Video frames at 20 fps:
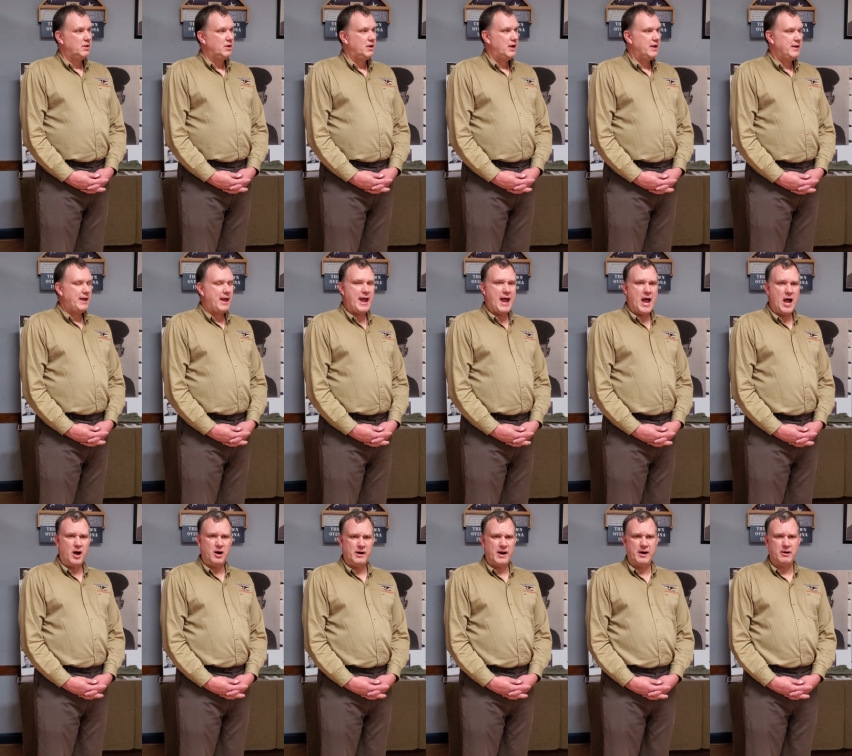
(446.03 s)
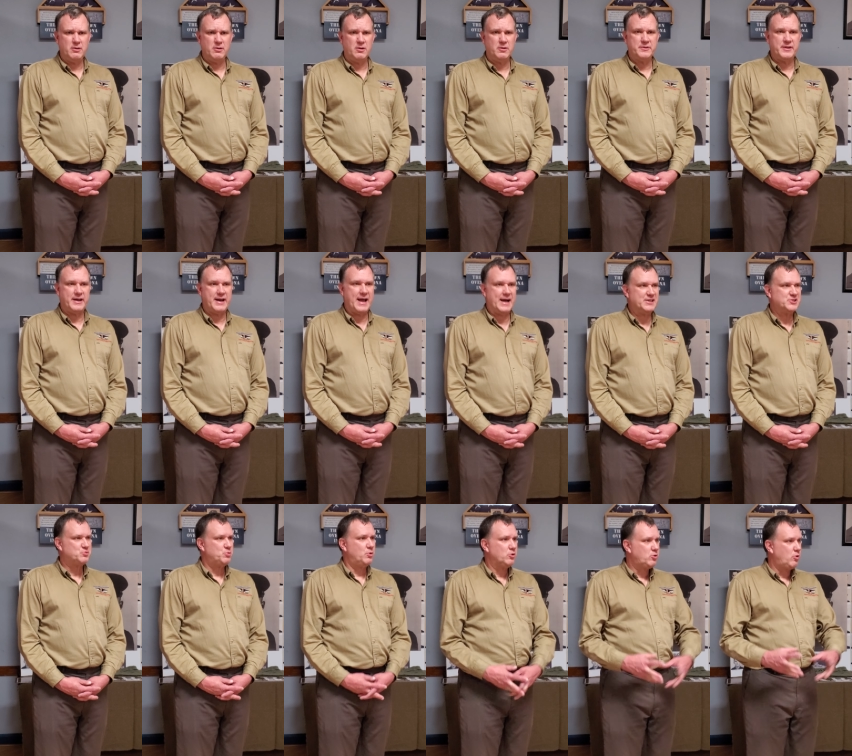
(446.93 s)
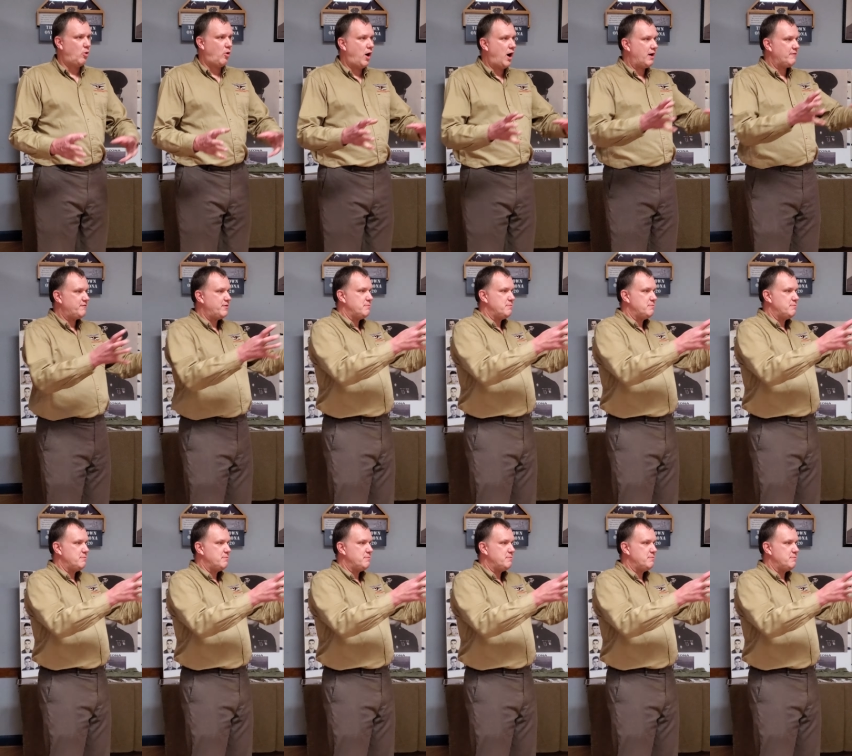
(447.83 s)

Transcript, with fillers: And they heralded it as we'll go off